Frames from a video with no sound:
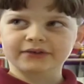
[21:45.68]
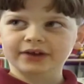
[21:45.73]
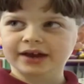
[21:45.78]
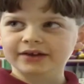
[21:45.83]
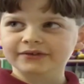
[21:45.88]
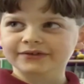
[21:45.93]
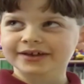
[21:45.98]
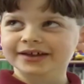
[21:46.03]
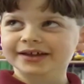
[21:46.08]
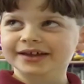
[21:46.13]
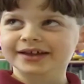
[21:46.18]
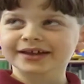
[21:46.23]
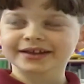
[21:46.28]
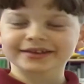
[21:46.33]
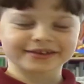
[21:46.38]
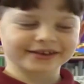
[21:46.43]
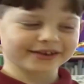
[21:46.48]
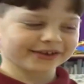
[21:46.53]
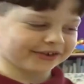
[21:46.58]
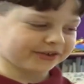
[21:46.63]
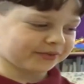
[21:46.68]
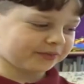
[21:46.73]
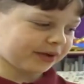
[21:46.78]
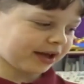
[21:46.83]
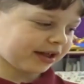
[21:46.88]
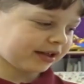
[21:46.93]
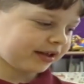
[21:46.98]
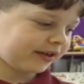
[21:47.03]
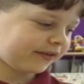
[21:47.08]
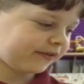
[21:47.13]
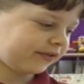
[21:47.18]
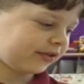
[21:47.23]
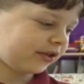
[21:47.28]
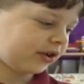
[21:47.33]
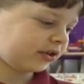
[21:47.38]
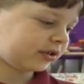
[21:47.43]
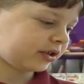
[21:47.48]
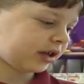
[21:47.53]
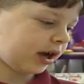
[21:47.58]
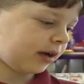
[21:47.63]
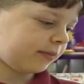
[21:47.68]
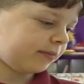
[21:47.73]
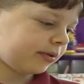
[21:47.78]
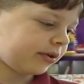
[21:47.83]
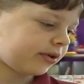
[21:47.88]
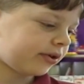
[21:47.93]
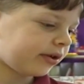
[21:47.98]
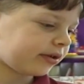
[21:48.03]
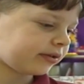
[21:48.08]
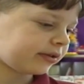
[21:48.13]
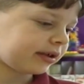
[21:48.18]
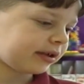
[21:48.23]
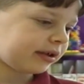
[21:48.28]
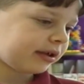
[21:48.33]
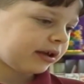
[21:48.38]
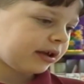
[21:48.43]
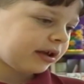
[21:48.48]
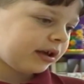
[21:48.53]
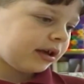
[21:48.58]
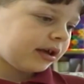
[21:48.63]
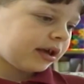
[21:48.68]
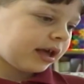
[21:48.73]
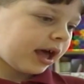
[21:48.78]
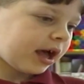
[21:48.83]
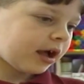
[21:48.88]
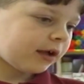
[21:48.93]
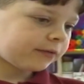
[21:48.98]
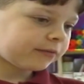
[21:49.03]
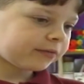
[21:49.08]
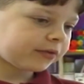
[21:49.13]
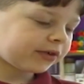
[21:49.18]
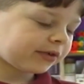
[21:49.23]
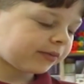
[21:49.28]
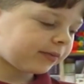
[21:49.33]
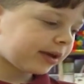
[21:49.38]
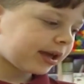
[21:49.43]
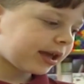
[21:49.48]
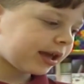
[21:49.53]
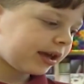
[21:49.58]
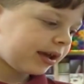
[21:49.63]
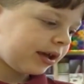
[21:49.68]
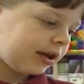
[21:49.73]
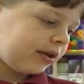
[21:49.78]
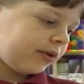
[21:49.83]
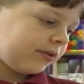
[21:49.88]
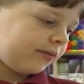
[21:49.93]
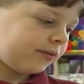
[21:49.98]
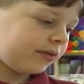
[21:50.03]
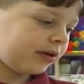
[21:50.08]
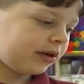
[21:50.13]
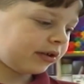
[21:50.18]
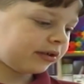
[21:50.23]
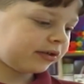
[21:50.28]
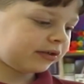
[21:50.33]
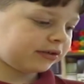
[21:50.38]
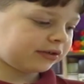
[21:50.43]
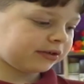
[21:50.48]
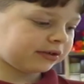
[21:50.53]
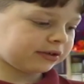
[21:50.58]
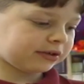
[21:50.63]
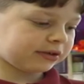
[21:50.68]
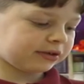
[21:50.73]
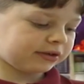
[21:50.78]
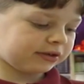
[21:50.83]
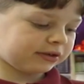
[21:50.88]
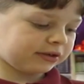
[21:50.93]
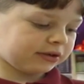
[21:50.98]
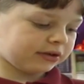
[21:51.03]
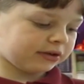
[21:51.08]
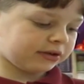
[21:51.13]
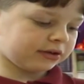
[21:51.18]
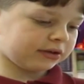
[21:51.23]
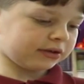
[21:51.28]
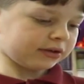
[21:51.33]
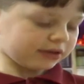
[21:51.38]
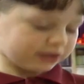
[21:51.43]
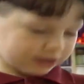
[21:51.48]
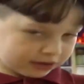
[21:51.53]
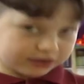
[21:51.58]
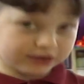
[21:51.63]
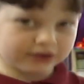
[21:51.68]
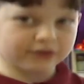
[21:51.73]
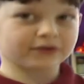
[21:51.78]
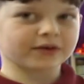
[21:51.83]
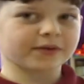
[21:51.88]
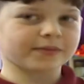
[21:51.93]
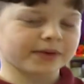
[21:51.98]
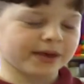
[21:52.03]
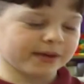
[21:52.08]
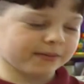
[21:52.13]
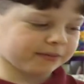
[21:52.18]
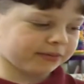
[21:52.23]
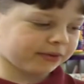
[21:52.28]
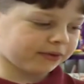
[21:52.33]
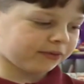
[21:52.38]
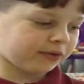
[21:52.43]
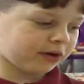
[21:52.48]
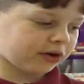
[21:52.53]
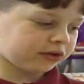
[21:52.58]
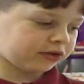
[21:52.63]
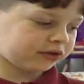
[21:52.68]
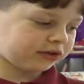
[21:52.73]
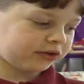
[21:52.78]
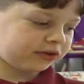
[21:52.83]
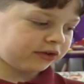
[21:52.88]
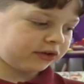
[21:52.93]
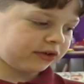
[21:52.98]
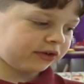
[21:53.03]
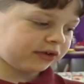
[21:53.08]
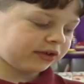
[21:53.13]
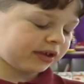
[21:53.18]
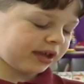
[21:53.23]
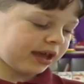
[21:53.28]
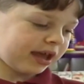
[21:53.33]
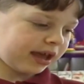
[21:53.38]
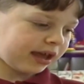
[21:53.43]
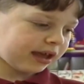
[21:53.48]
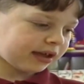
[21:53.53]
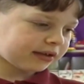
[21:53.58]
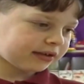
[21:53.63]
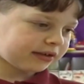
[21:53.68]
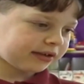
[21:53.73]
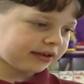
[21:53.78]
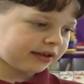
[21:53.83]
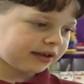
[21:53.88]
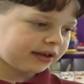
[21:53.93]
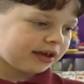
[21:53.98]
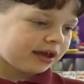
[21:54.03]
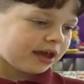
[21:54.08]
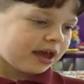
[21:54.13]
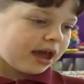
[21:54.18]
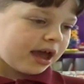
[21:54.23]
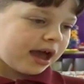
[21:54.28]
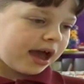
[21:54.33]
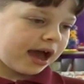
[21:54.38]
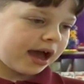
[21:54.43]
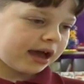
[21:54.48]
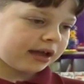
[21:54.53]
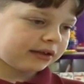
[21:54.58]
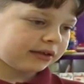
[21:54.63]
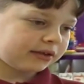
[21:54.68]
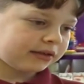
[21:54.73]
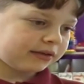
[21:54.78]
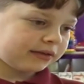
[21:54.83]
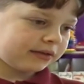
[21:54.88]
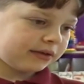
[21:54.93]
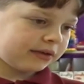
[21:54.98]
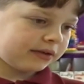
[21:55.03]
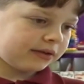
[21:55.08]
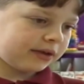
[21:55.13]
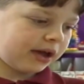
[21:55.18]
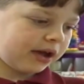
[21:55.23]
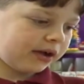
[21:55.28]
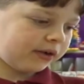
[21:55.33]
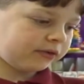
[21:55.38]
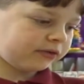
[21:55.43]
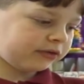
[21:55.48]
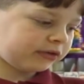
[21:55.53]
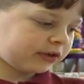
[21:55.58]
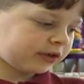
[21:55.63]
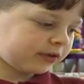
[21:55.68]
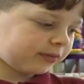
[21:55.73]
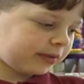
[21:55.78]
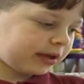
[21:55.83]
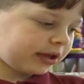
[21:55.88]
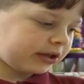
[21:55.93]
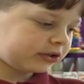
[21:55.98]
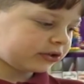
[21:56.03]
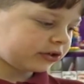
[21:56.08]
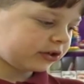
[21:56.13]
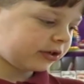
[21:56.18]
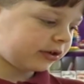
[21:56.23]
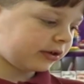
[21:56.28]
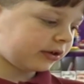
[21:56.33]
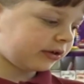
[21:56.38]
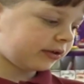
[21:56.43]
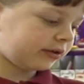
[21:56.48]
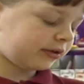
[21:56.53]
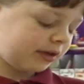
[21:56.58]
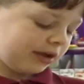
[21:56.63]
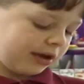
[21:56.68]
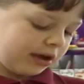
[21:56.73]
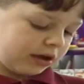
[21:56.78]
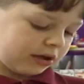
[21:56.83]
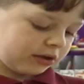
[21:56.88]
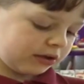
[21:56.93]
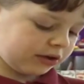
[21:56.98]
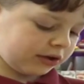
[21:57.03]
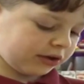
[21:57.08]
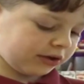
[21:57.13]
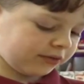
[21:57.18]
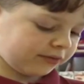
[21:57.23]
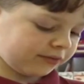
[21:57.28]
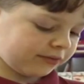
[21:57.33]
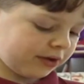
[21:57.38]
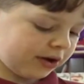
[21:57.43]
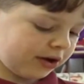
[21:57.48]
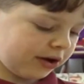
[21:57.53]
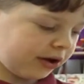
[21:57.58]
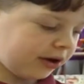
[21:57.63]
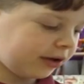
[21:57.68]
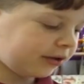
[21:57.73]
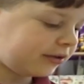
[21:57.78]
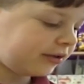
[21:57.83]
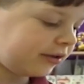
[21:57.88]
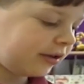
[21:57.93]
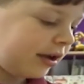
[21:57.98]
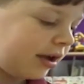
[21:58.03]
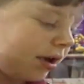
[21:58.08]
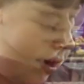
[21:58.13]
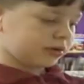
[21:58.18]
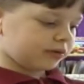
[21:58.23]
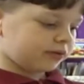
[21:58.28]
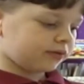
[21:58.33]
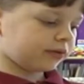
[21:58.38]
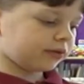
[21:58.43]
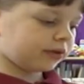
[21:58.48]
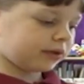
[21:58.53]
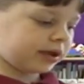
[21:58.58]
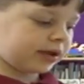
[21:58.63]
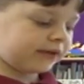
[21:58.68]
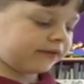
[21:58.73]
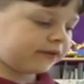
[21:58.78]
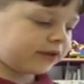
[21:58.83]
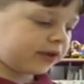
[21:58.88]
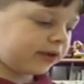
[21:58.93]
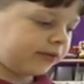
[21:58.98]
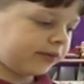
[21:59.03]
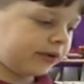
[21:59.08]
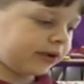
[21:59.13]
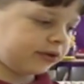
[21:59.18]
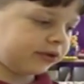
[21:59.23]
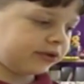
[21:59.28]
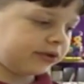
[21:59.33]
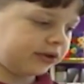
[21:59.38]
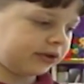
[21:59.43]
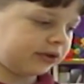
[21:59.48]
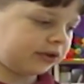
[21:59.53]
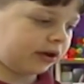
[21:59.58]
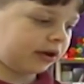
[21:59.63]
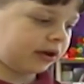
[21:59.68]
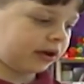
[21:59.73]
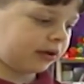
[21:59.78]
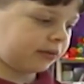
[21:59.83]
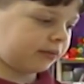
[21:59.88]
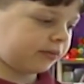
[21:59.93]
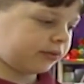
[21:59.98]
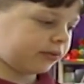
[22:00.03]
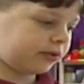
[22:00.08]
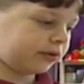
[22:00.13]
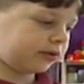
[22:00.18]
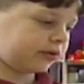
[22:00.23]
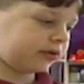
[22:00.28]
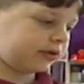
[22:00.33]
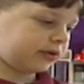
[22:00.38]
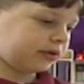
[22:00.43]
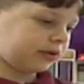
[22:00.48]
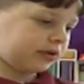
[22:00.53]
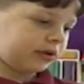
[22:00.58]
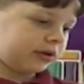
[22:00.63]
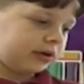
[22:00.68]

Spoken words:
my favourite is a spelling flowchart because it helps me to remember what to do next and helps me choose new words. Well, if you want to, you can put